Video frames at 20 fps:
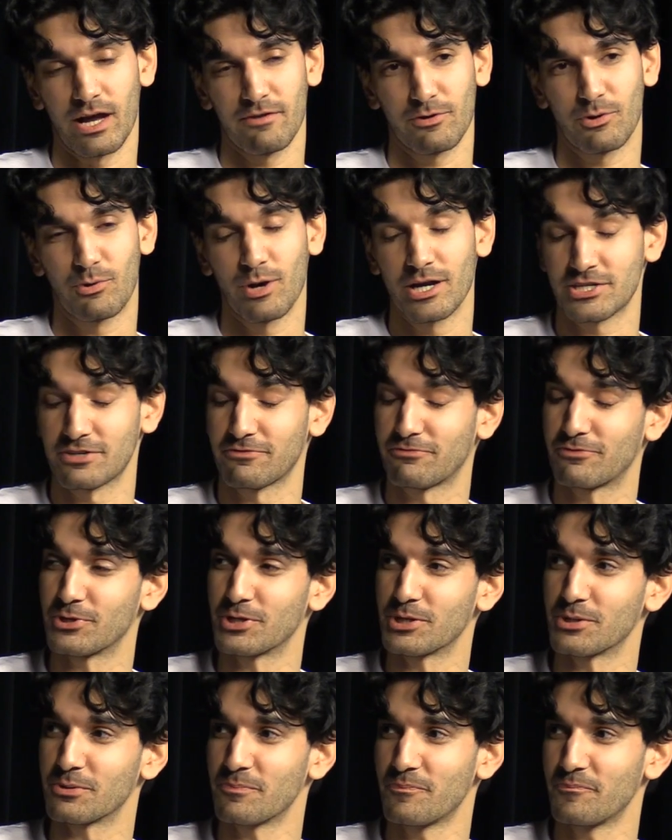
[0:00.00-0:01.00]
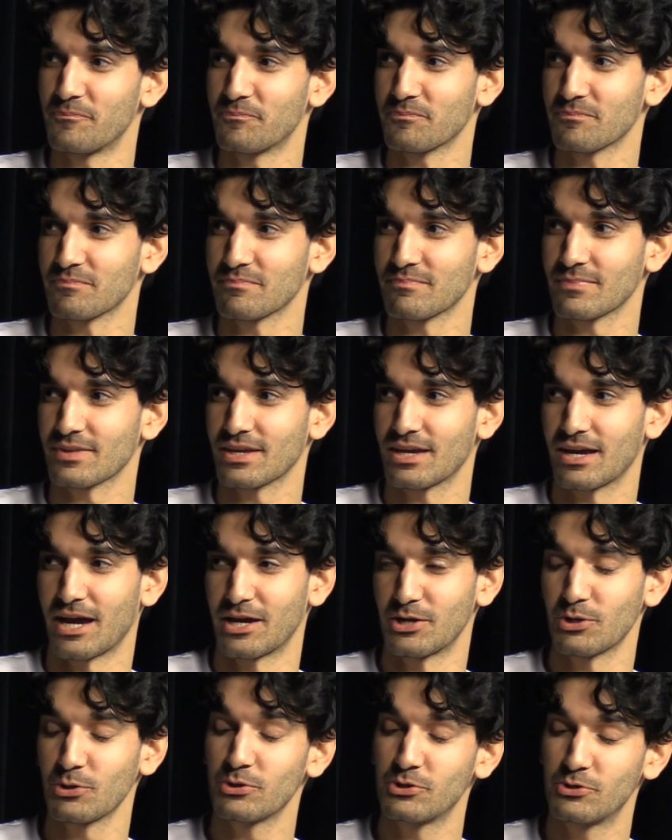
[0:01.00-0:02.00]
I have a question for you.
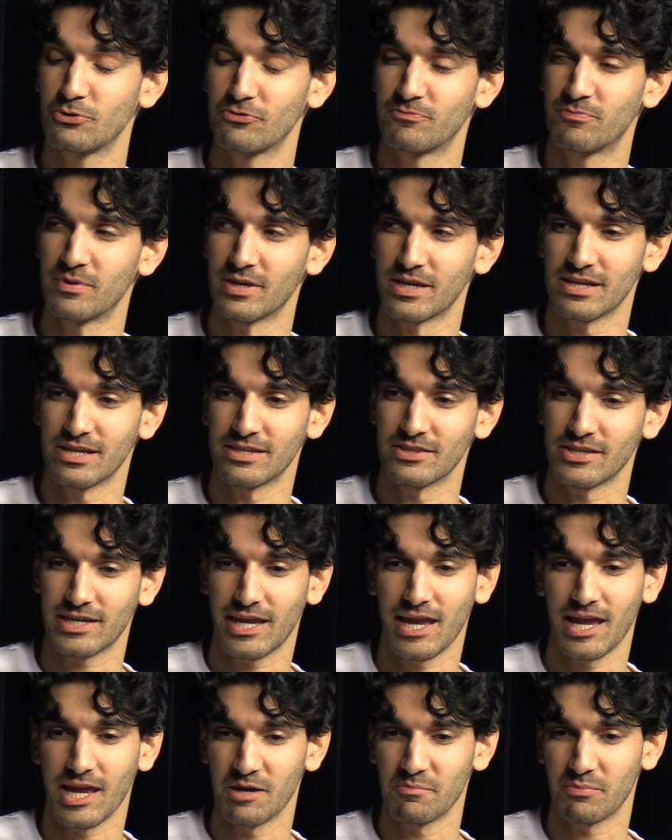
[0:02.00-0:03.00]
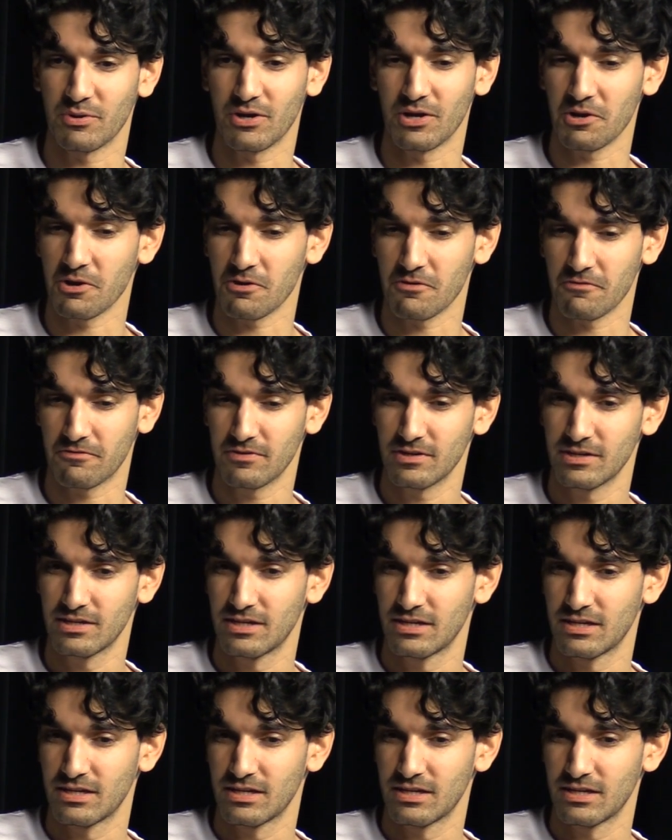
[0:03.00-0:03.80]
I know you've been in the camp of